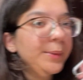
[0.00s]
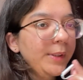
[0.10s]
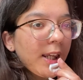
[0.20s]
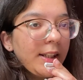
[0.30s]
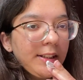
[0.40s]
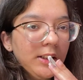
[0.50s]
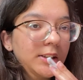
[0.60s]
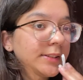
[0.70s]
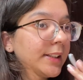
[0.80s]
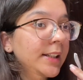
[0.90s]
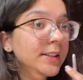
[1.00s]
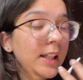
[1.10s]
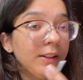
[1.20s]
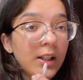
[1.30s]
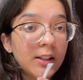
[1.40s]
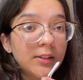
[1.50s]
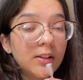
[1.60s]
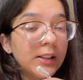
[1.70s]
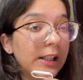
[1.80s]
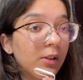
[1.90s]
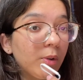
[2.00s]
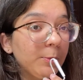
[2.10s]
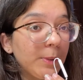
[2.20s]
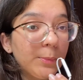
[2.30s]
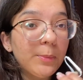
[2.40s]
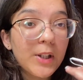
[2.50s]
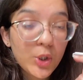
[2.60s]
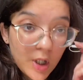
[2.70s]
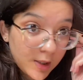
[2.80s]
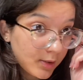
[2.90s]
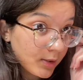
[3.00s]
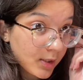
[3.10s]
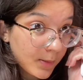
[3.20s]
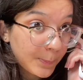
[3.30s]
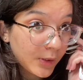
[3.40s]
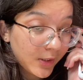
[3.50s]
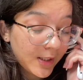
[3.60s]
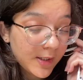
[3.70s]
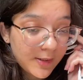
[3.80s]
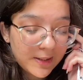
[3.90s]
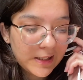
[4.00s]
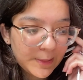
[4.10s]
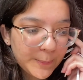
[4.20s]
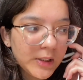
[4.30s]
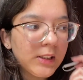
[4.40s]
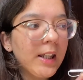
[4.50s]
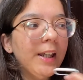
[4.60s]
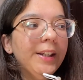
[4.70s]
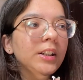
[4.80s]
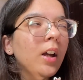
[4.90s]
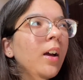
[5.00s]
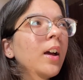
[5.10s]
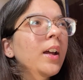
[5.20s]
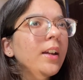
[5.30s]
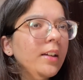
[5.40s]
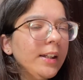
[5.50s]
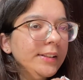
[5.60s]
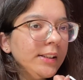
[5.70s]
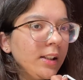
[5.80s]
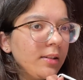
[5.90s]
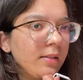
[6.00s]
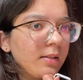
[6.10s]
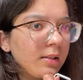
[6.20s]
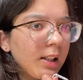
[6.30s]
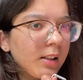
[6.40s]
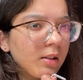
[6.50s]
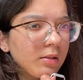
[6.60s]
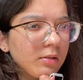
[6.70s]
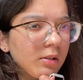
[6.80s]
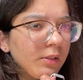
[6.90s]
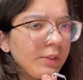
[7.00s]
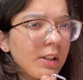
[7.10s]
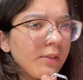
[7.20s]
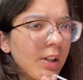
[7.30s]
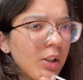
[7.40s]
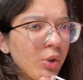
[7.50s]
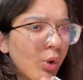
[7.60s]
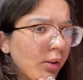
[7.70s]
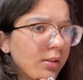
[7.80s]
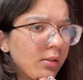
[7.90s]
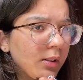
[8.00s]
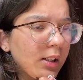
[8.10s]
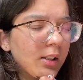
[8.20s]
Okay, next I read The Yellow Wallpaper by Charlotte Perkins Gilman, and I think it's a very short story.